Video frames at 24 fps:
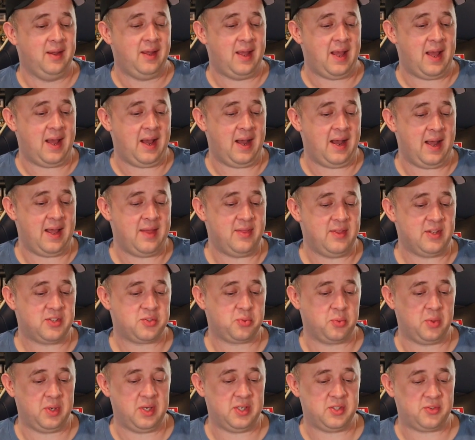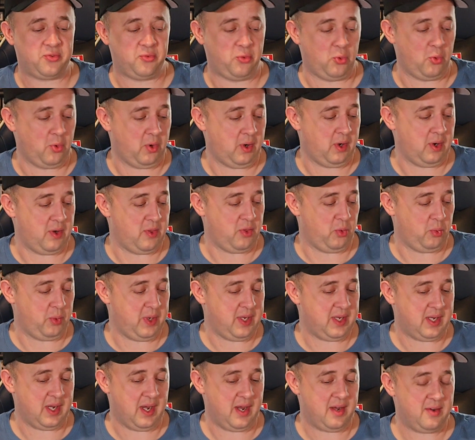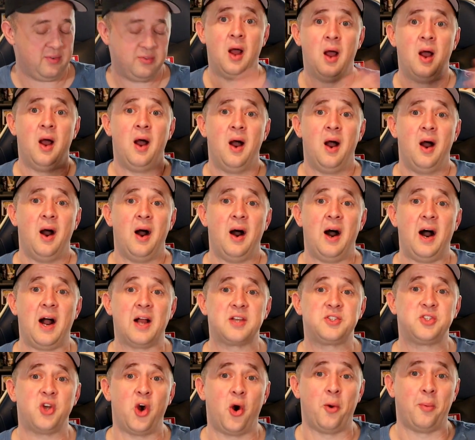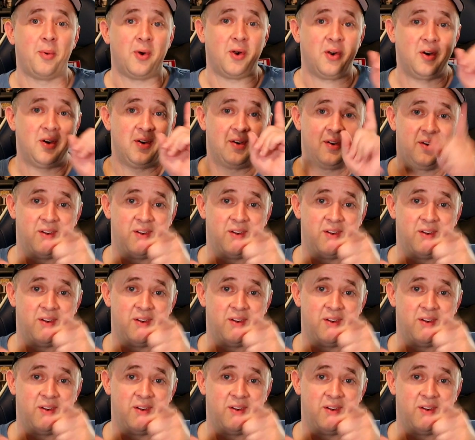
Uh, and this one is for the week of October